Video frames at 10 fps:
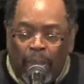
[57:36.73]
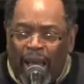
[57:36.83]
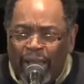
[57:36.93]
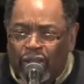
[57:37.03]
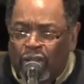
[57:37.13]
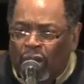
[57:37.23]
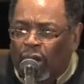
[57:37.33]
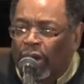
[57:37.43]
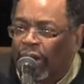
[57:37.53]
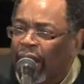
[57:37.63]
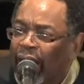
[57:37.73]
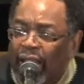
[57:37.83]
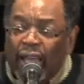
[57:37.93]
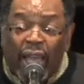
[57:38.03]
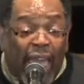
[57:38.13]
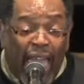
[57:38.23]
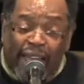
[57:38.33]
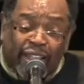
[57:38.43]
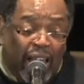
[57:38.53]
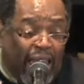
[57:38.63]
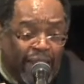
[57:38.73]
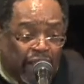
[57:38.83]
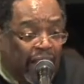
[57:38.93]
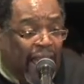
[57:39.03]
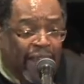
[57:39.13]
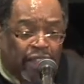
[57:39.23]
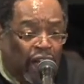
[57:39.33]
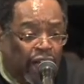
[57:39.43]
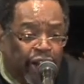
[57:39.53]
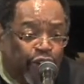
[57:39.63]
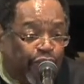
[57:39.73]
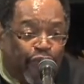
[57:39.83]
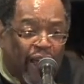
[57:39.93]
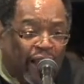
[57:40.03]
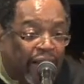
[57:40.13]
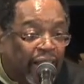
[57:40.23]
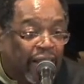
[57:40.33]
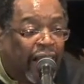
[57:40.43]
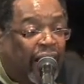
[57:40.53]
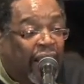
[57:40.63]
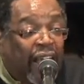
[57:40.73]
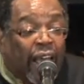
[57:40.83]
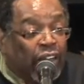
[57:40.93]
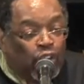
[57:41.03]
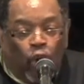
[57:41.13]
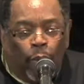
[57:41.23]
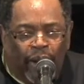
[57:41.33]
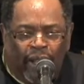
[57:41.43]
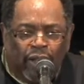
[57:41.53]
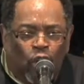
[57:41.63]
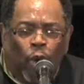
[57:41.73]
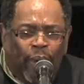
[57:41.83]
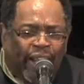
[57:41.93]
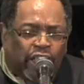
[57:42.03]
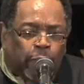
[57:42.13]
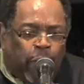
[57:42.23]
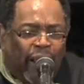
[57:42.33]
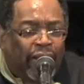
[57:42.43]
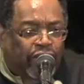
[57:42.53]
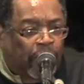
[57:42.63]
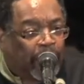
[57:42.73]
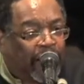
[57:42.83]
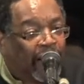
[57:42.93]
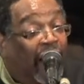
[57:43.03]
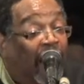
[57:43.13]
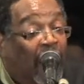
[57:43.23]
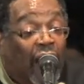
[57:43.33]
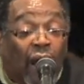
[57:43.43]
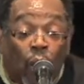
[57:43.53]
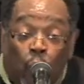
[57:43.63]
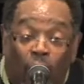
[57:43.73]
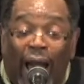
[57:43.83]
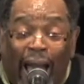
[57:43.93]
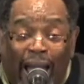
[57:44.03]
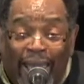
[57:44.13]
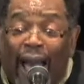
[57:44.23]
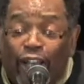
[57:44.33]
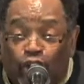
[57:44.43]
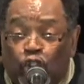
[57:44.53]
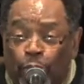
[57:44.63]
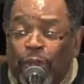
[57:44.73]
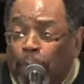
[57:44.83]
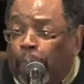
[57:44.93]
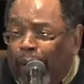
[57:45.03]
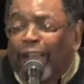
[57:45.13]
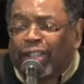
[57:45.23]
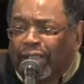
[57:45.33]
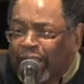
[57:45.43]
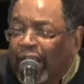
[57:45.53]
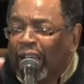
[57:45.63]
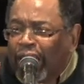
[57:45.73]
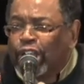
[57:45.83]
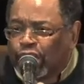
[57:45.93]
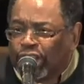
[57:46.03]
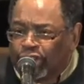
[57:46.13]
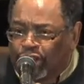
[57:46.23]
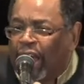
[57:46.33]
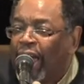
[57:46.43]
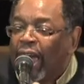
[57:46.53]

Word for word: My God, as a, as a, as a little fella, Nobody, nobody explained to me why I should be pledging the allegiance.